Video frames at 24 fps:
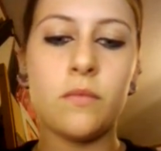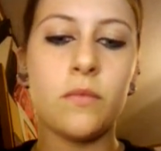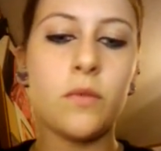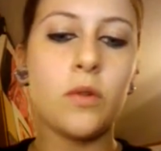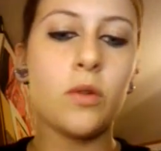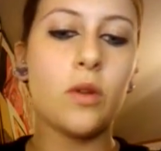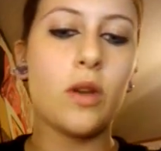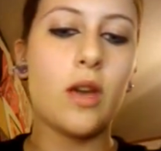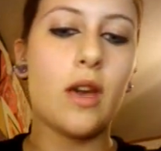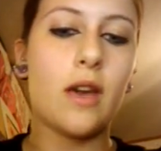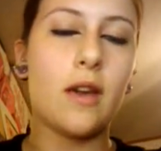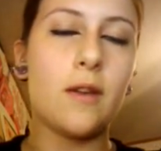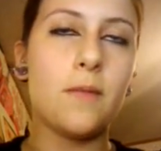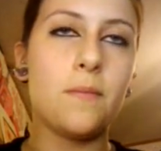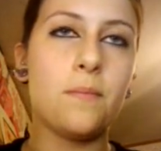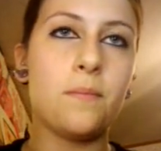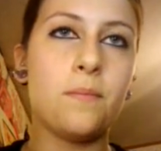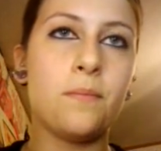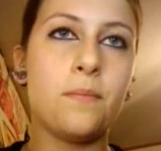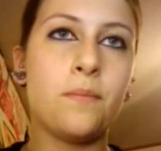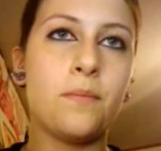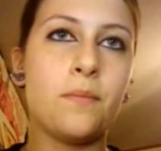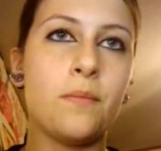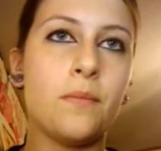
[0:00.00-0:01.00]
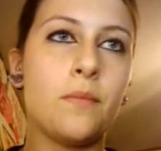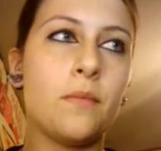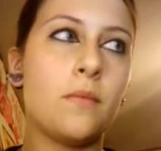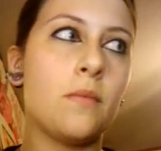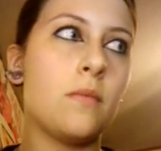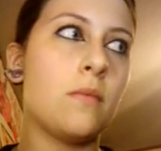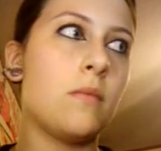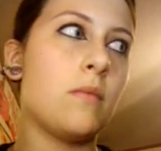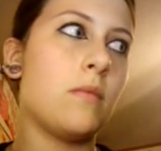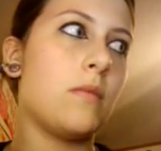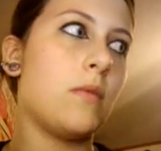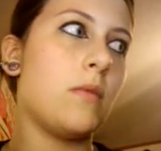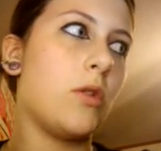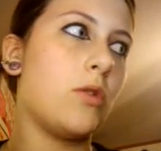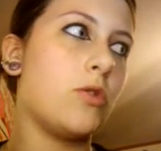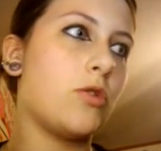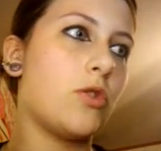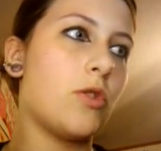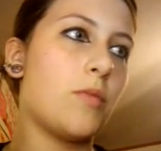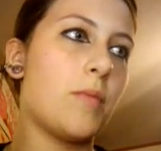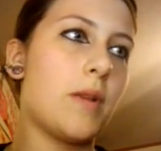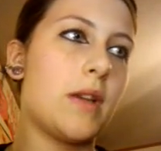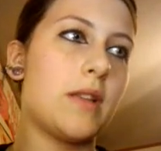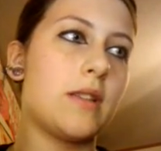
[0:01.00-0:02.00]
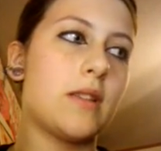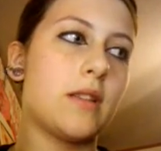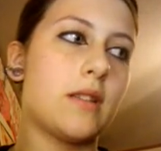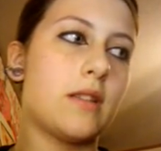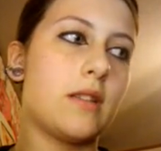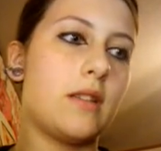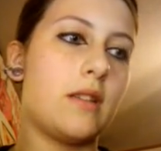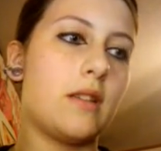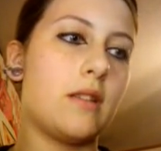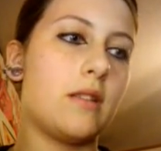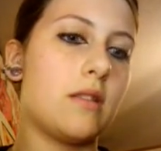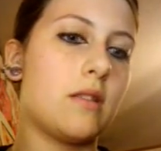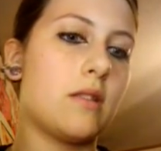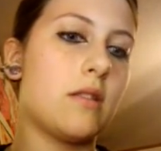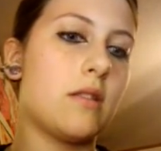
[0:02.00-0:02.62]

Okay? Those are your basic needs.